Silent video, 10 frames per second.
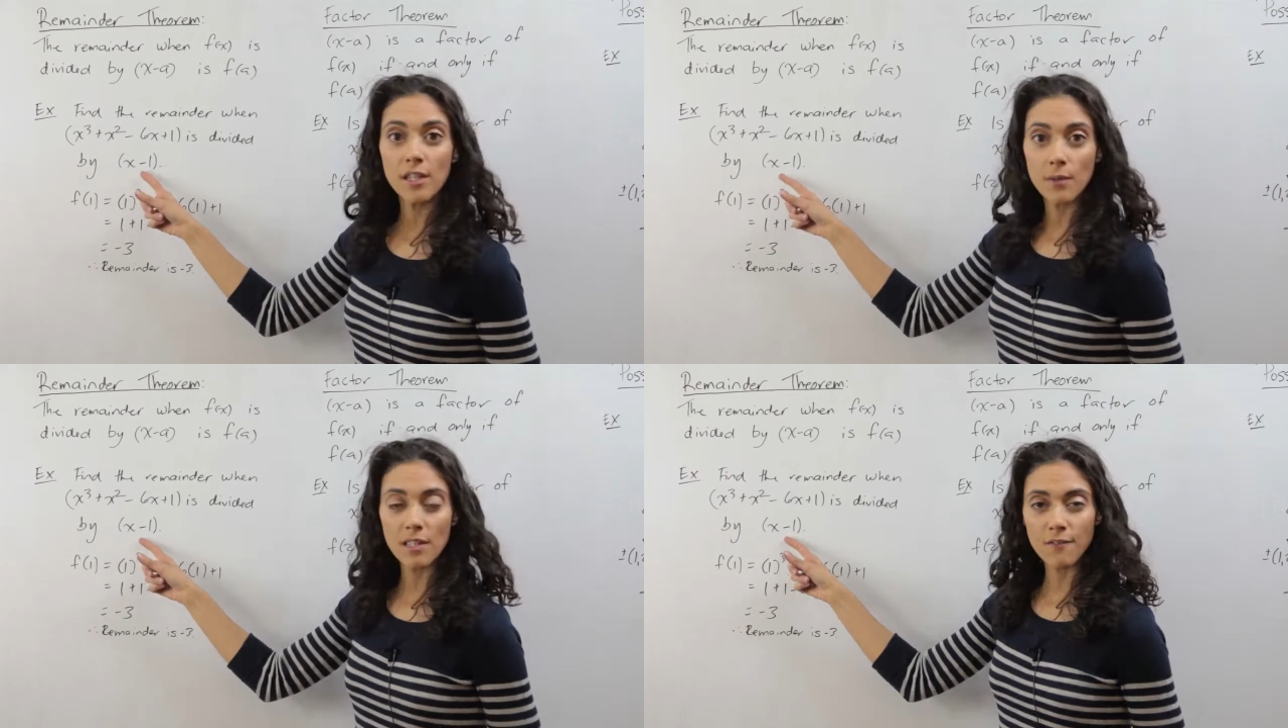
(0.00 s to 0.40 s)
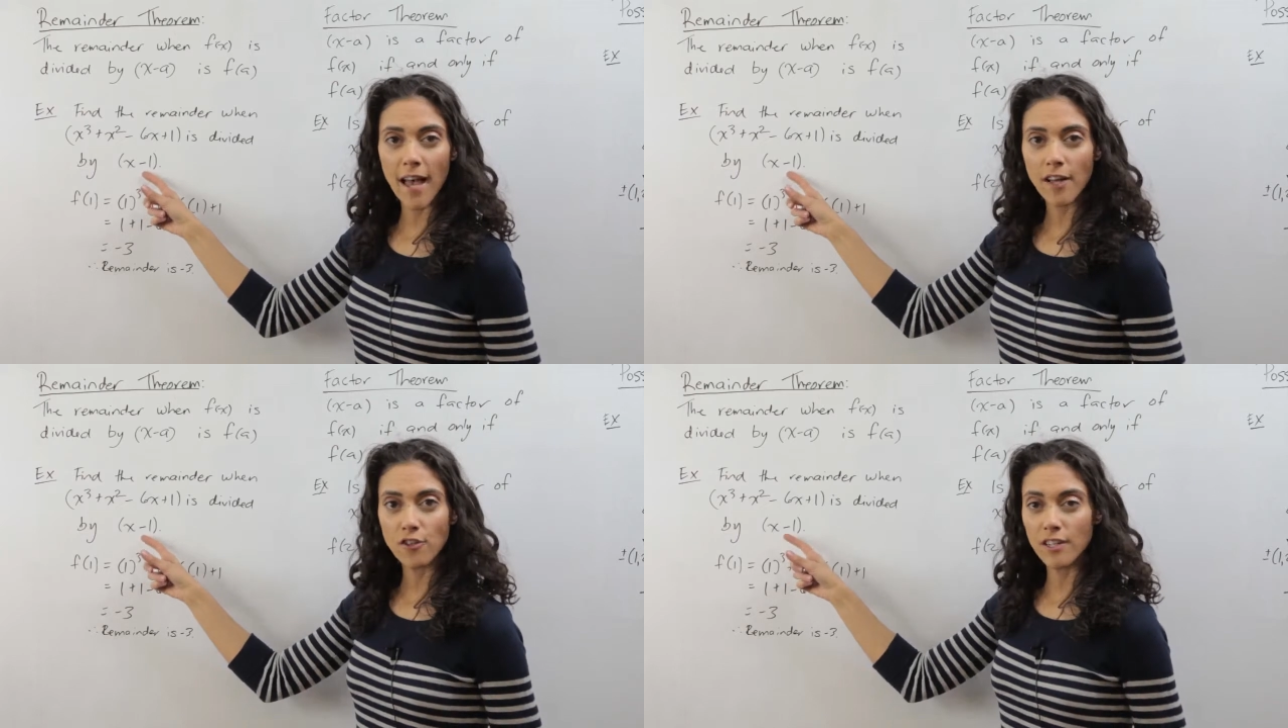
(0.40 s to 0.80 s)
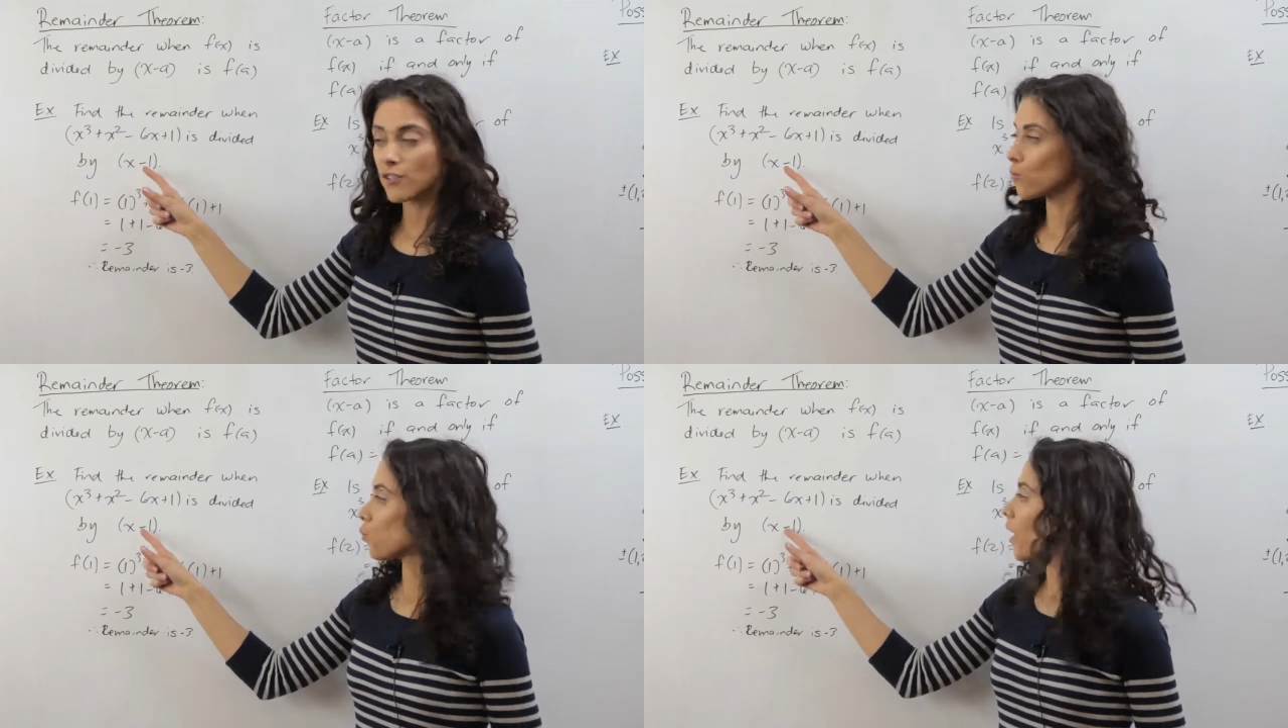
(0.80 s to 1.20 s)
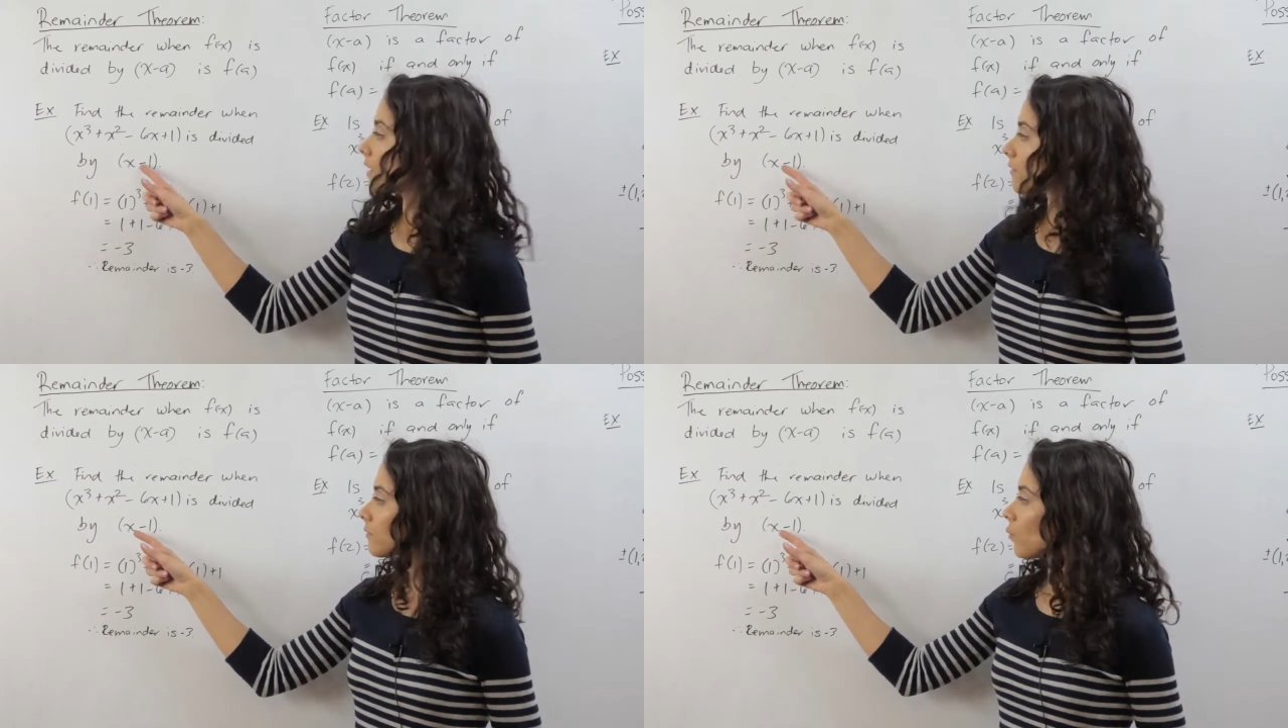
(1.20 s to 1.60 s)
with this factor is
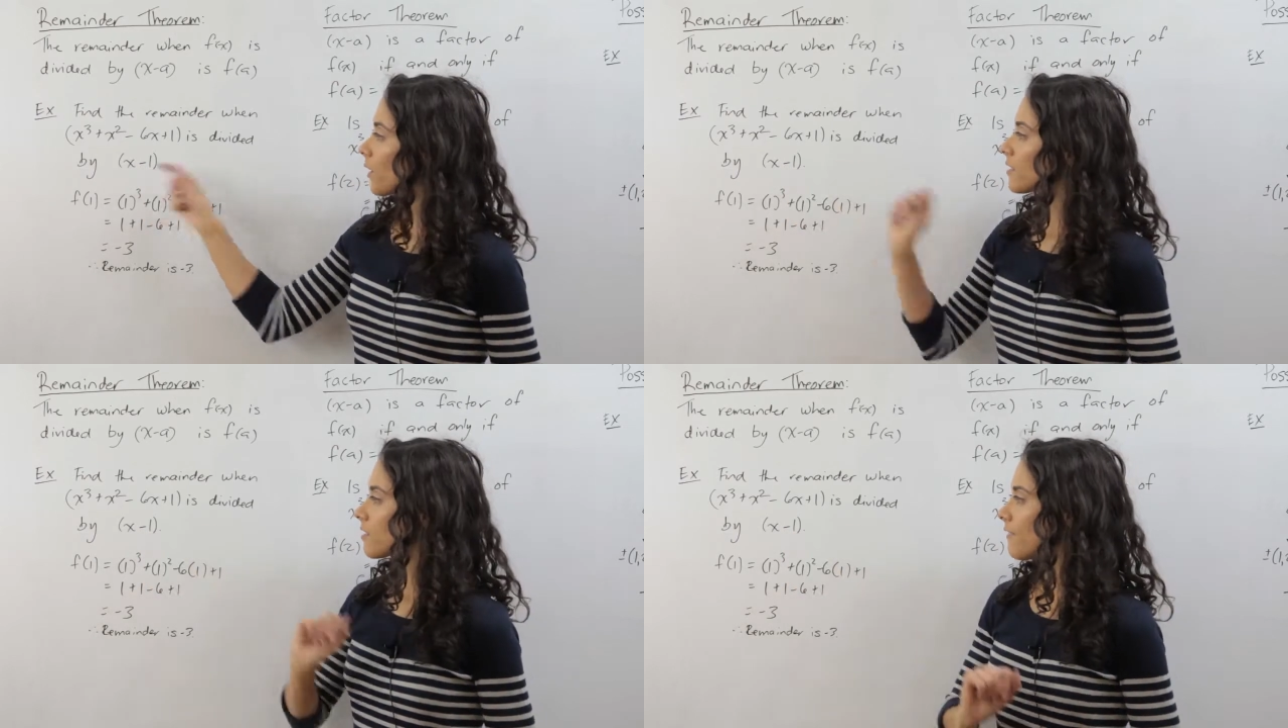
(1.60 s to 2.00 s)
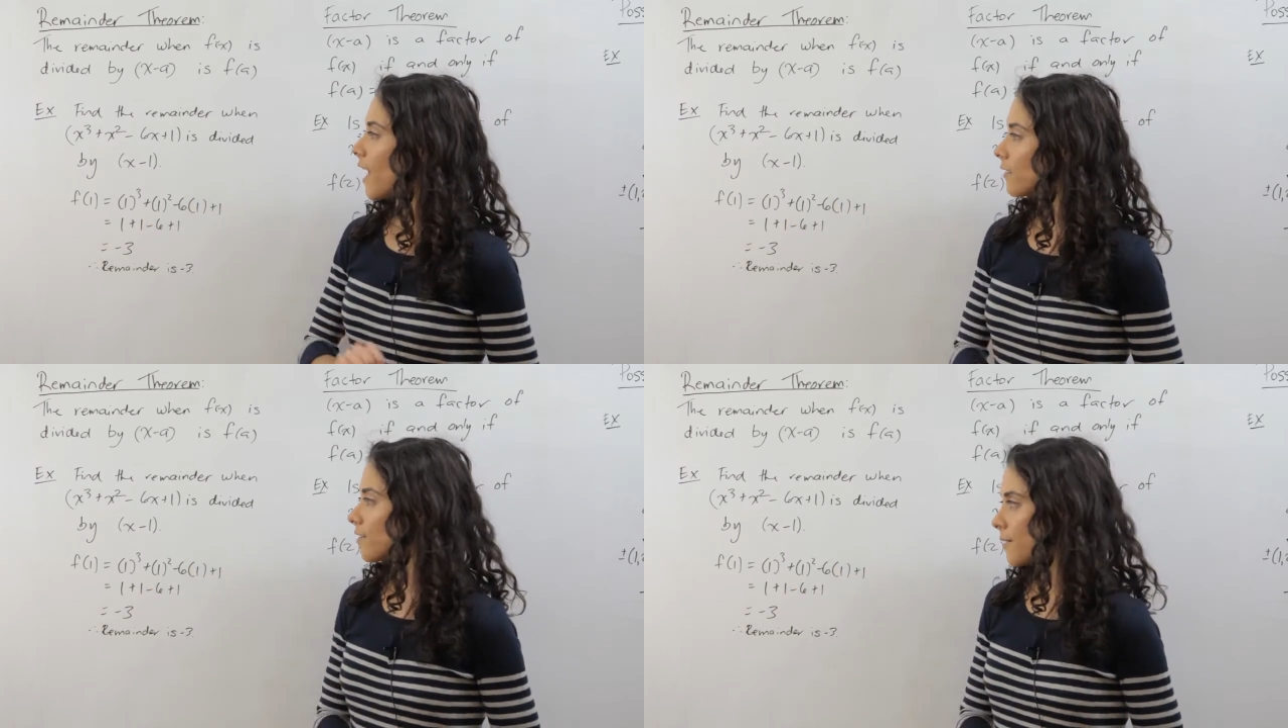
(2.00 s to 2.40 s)
1. 1 is the value